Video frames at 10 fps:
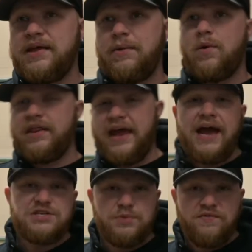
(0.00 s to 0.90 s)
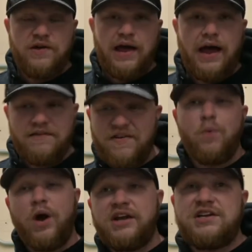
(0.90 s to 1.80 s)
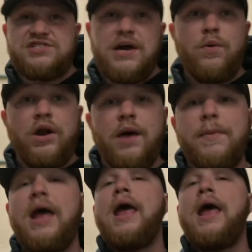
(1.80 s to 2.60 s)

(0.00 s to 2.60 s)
They asked me if I wanted to set one up.